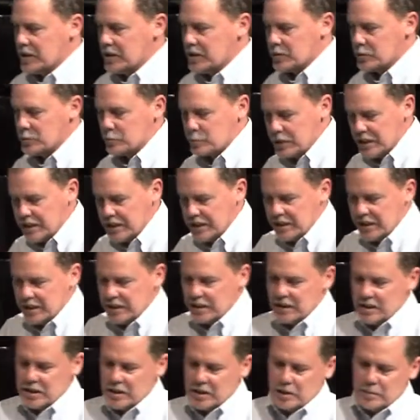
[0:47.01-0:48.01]
I was
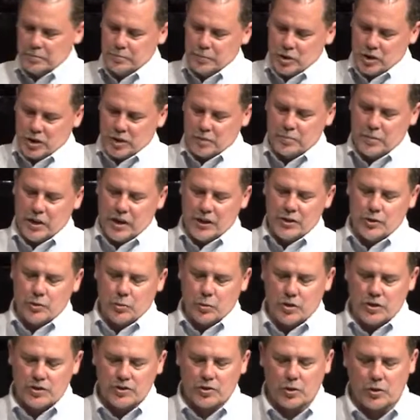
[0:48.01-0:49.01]
reading a book by
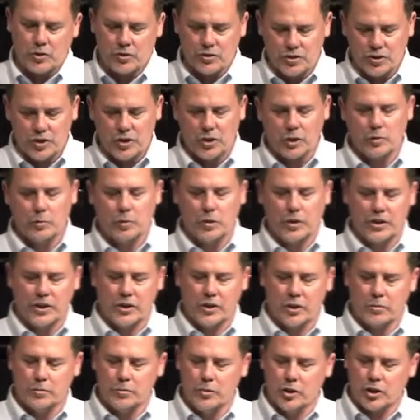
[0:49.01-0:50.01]
Doris Kearns Goodwin
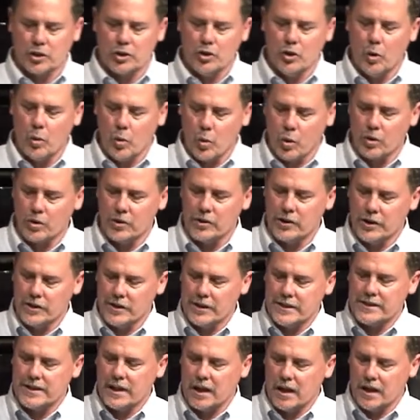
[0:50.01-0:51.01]
in her book No
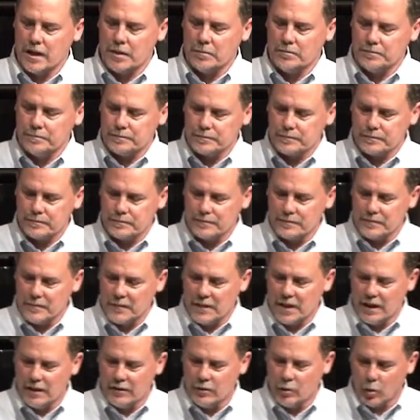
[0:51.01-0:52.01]
Ordinary Time.
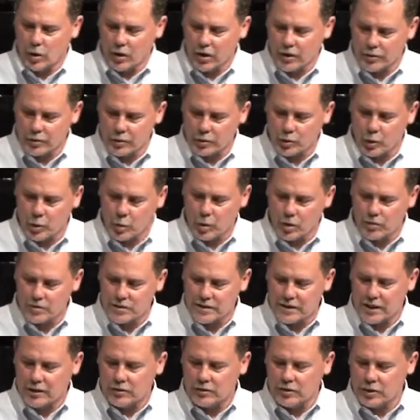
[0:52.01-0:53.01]
And the author
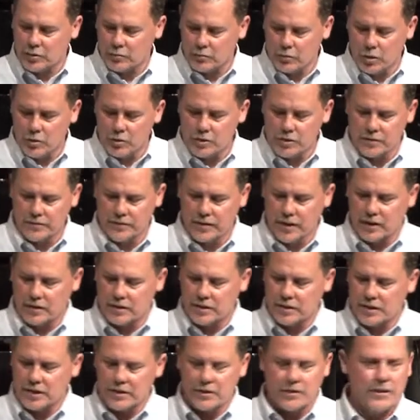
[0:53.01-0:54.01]
quotes Eleanor
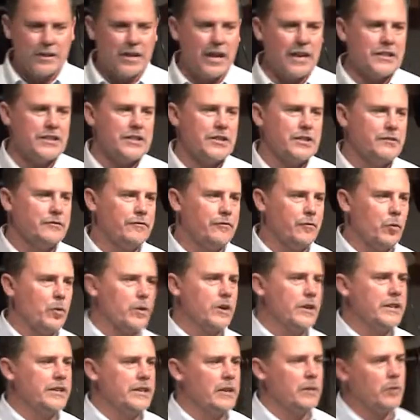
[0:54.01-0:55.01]
Roosevelt at the
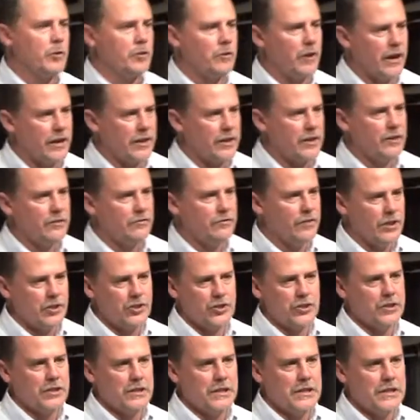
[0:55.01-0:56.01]
1940 Democratic
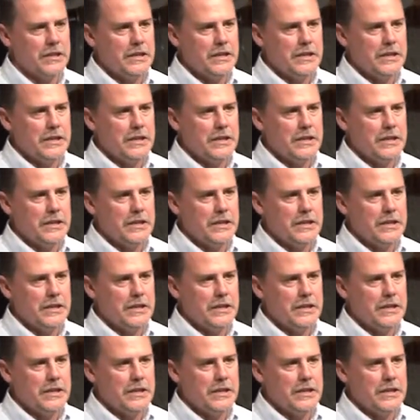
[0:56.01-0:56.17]
Convention.